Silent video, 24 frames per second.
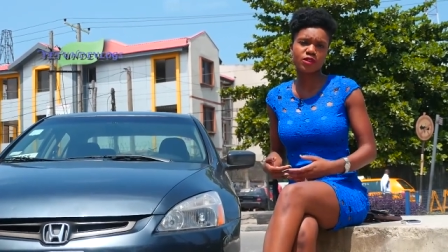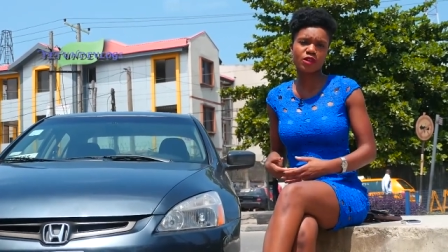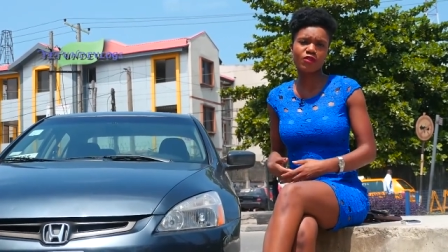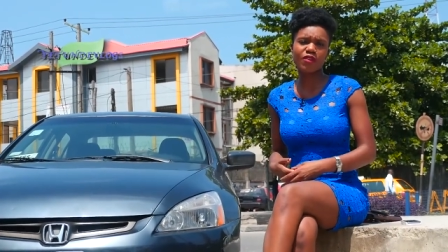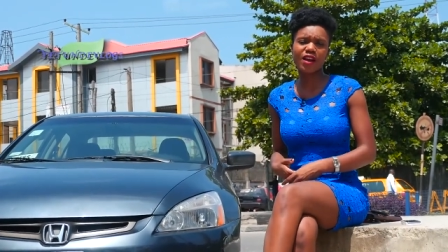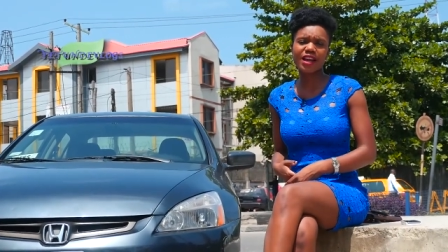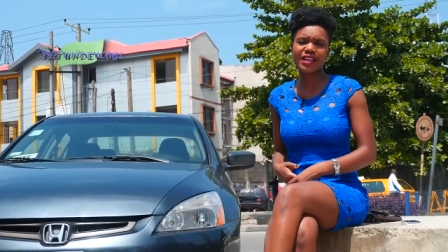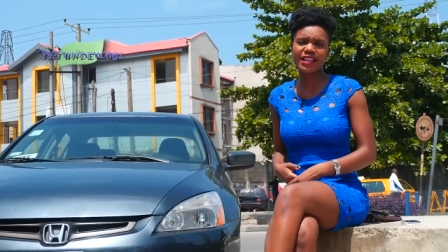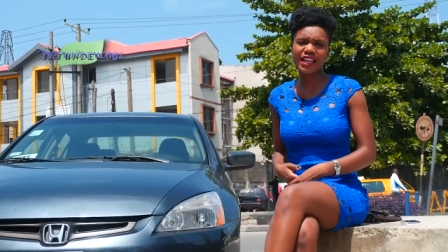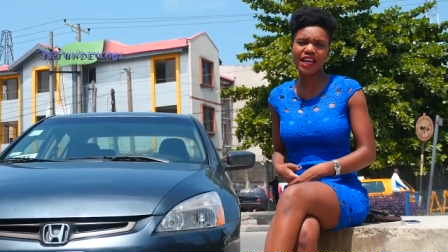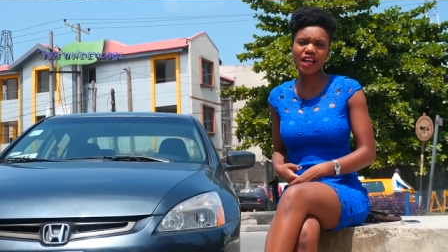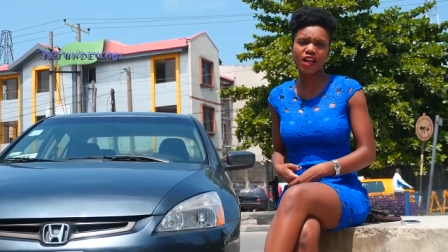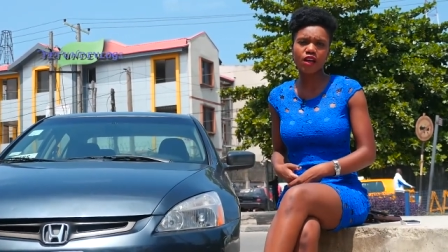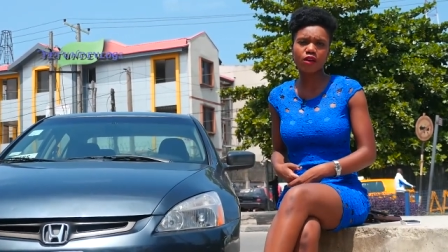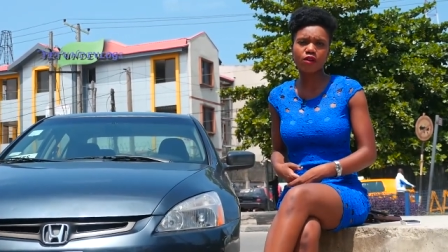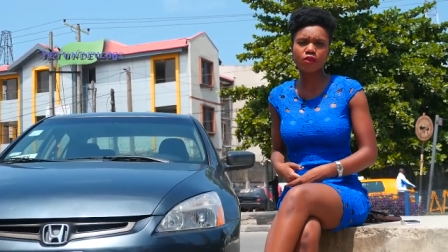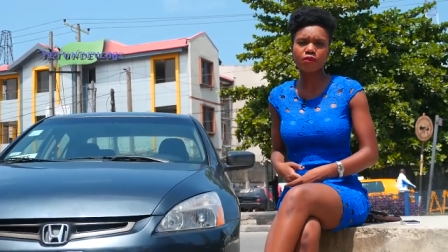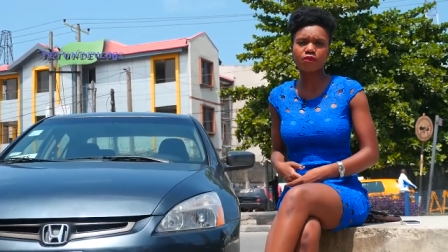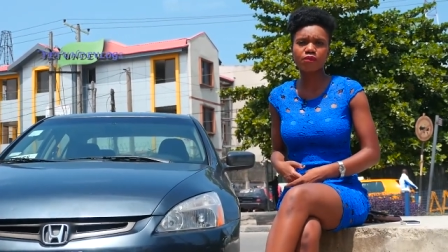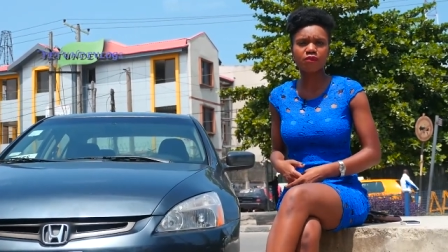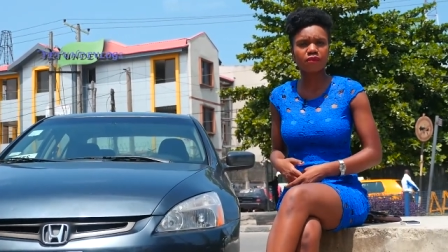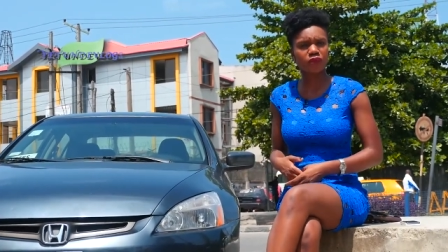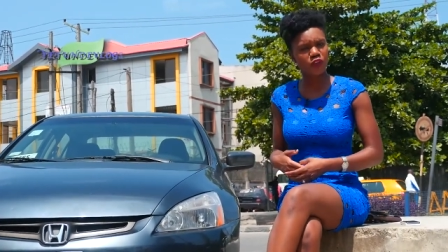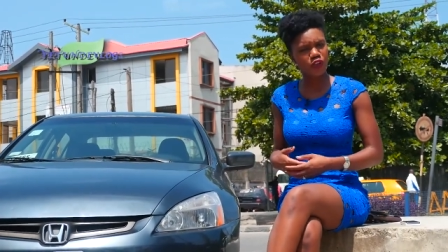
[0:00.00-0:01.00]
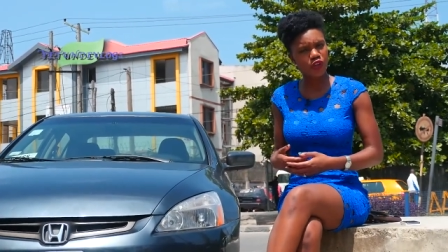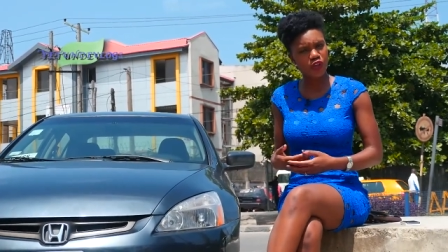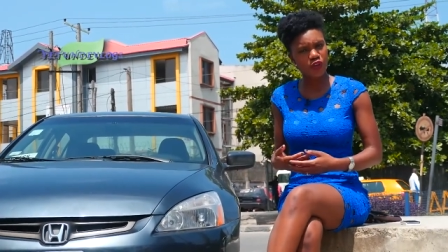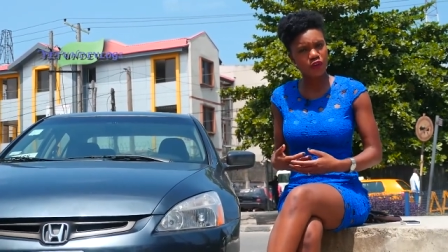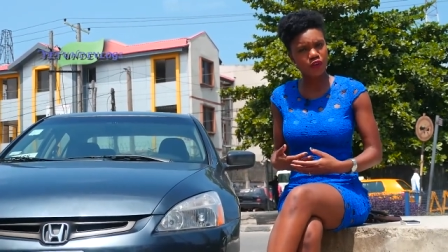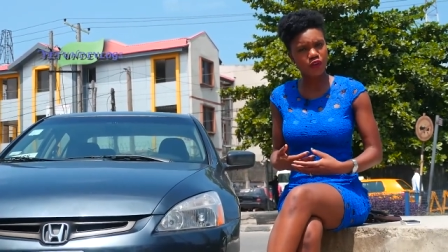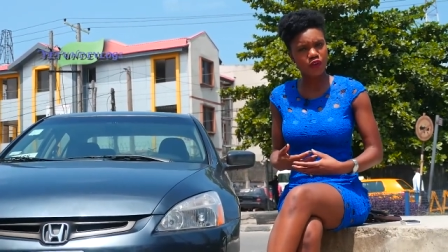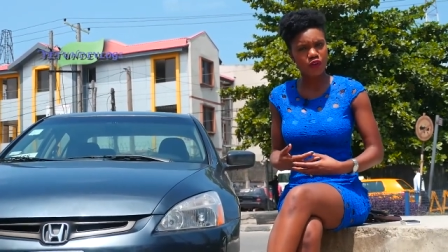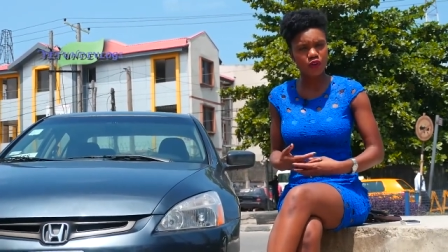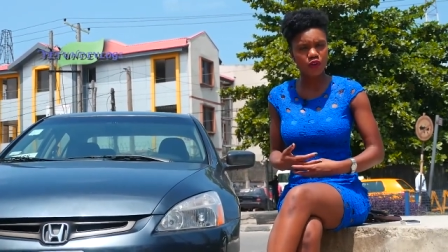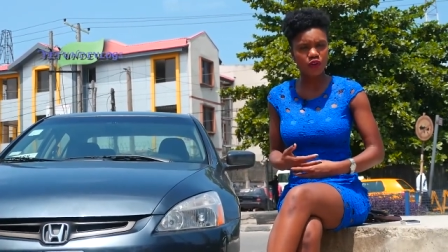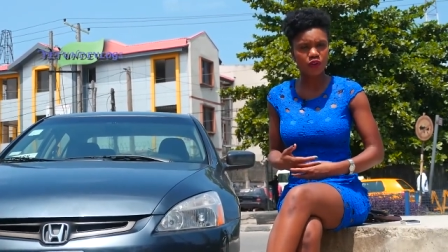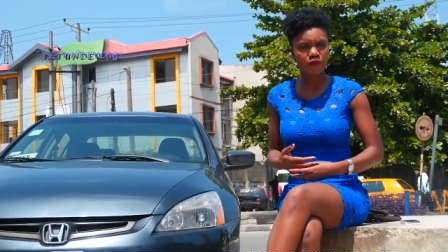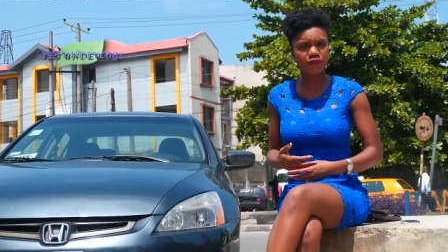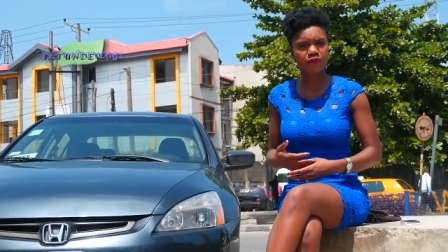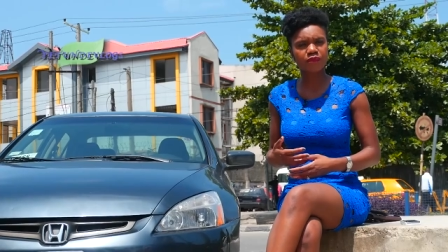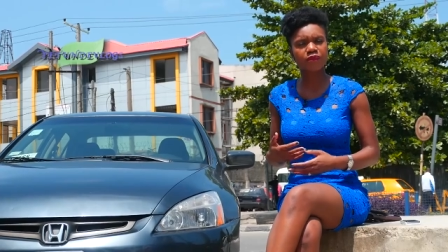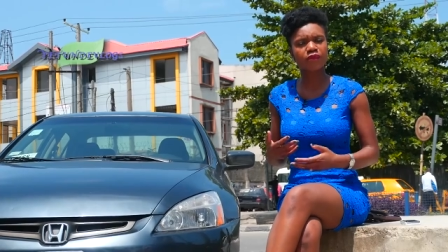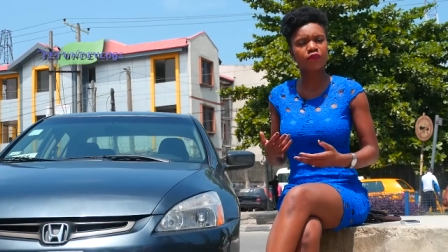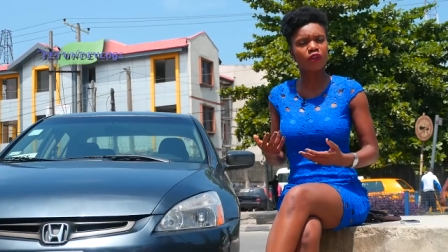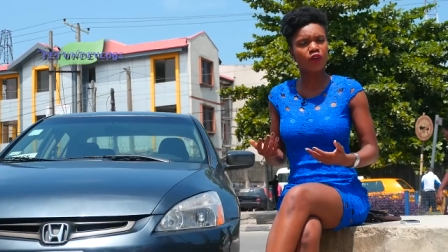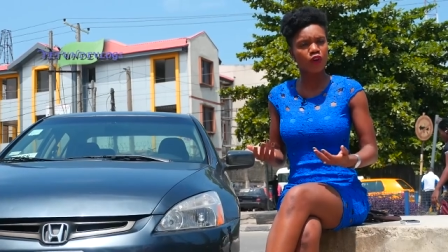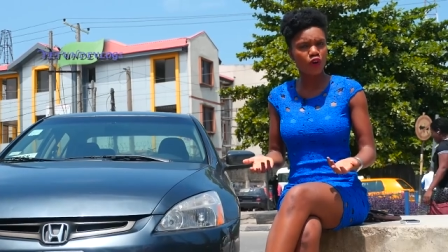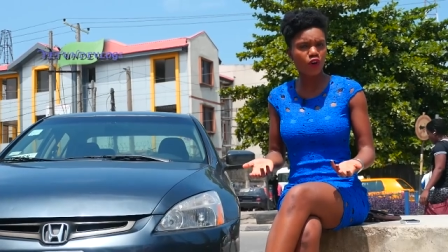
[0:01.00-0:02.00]
So right now, you know, you're
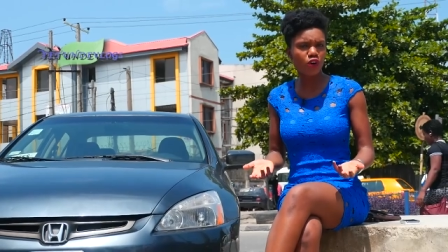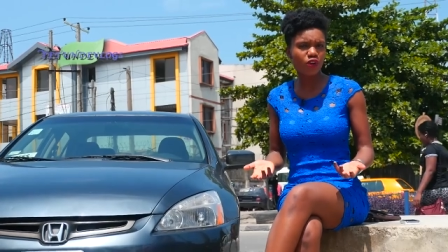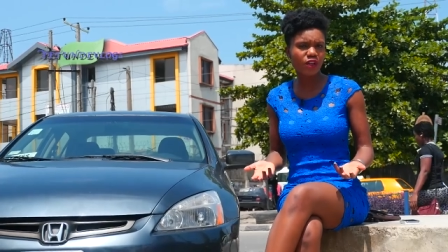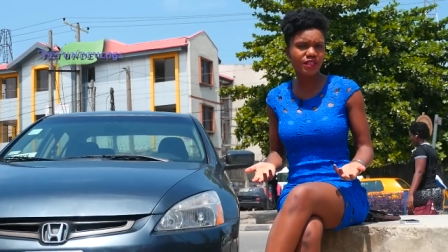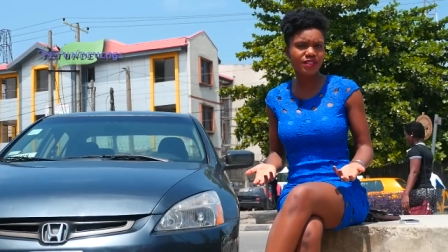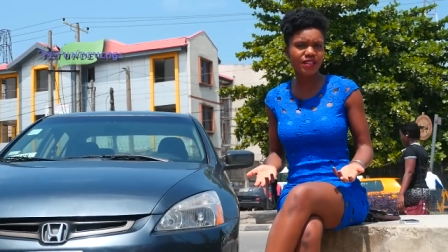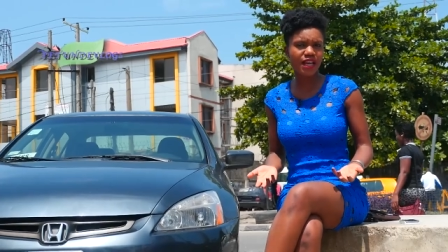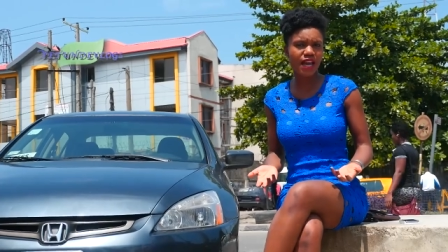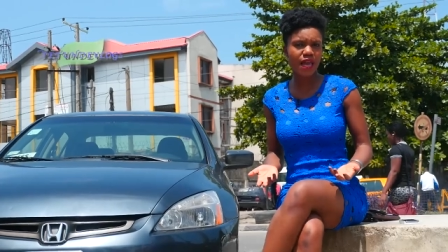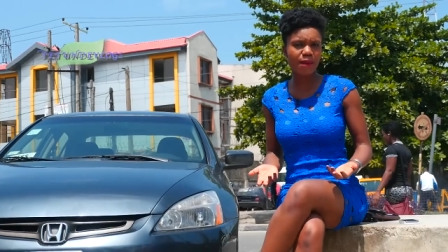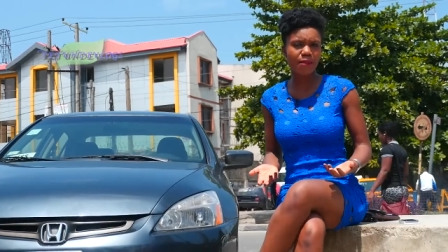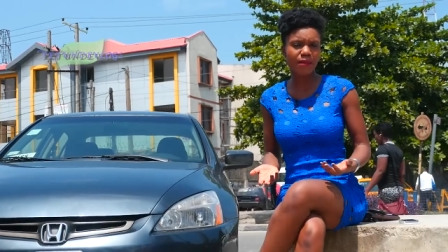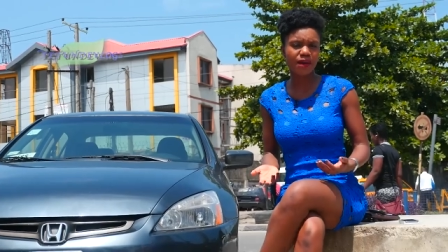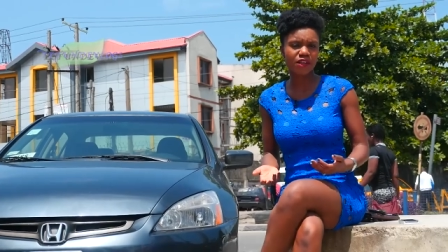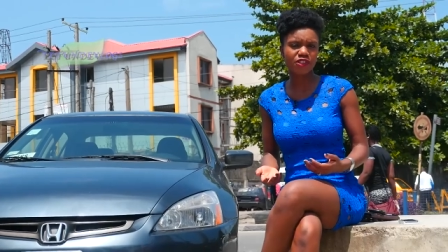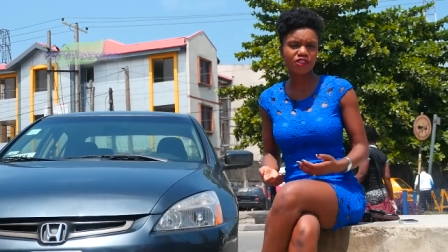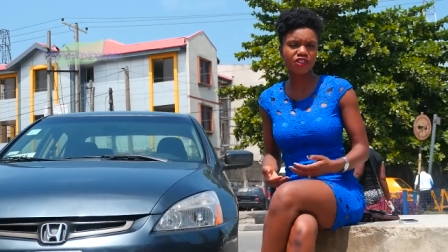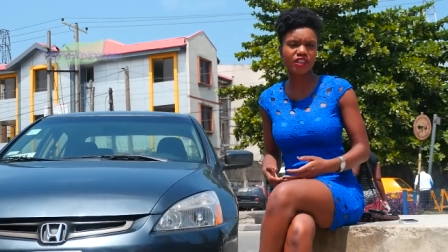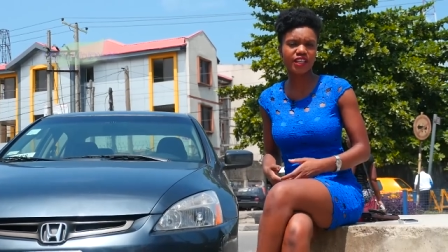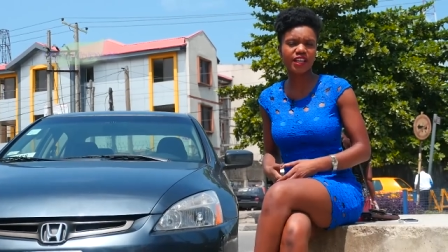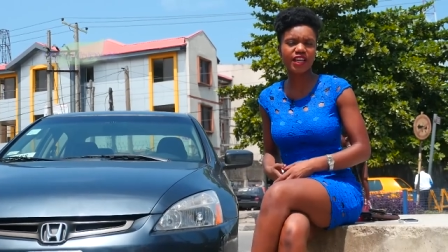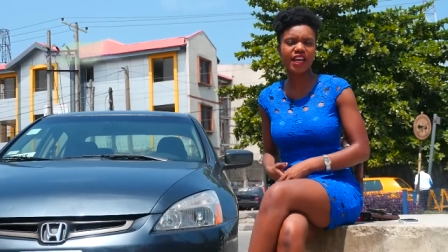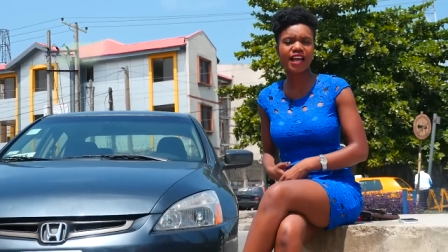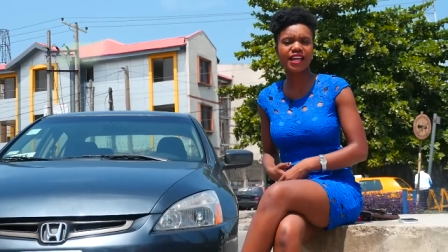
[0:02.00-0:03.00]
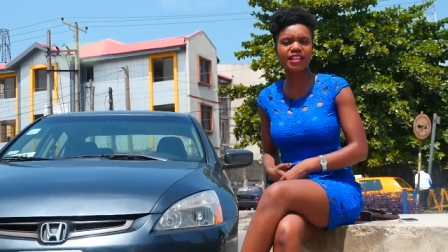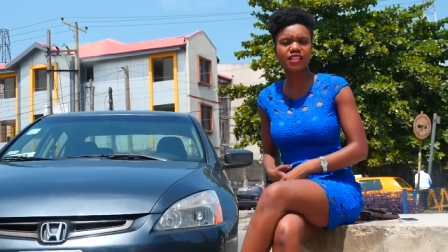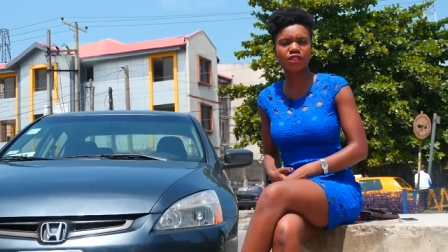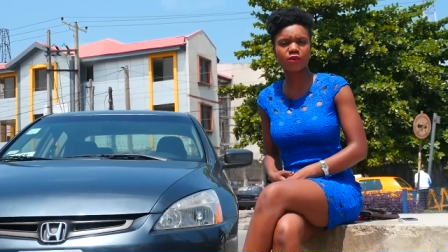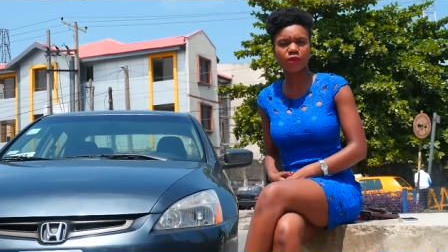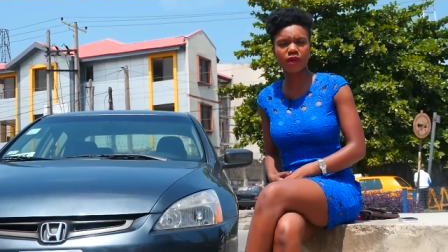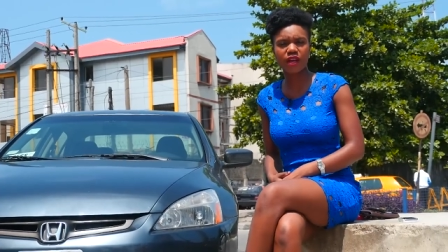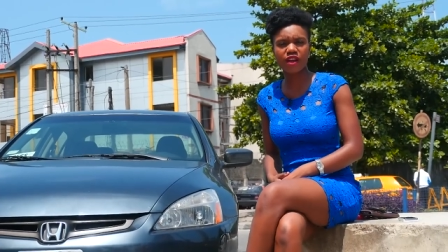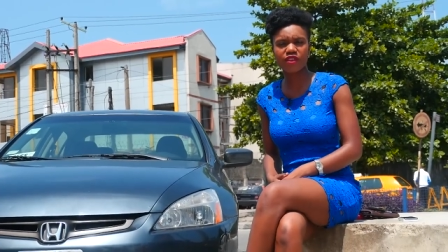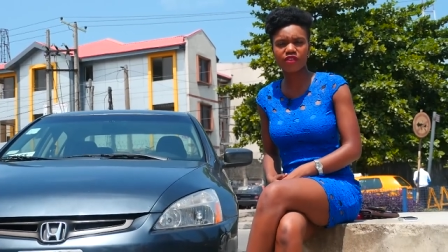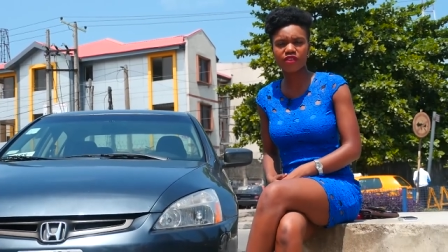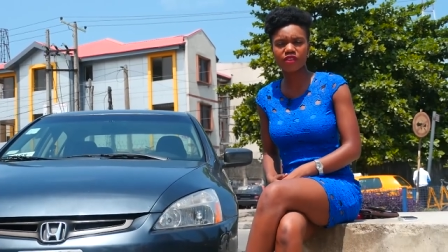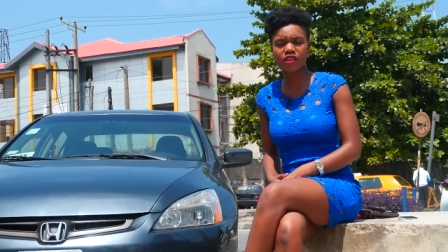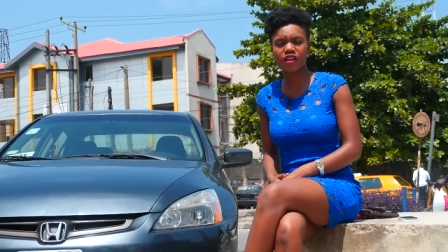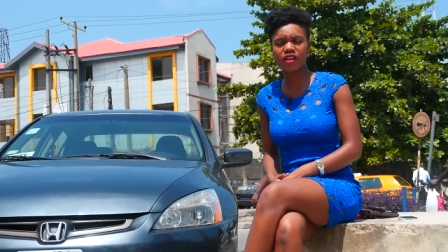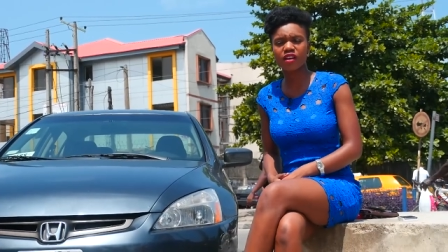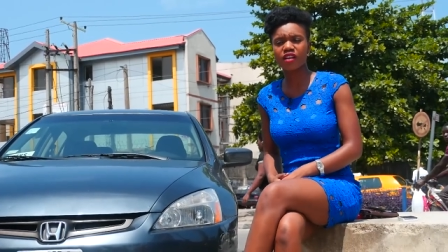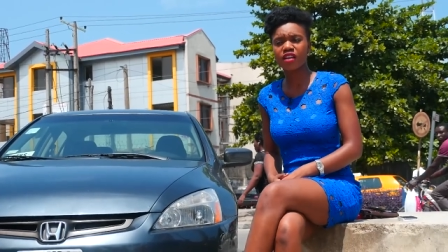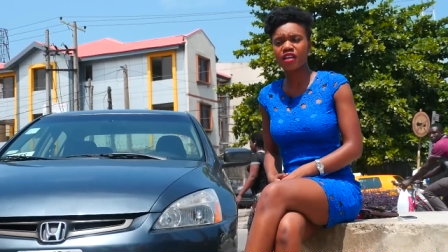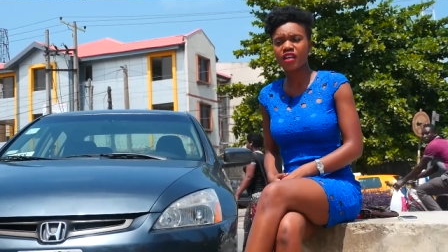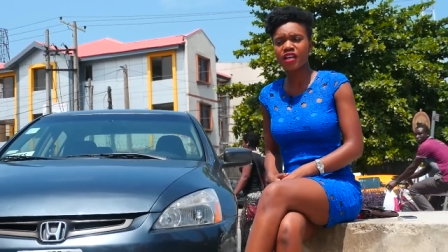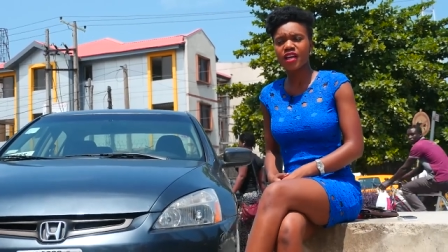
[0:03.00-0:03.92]
on a tight budget and whatever.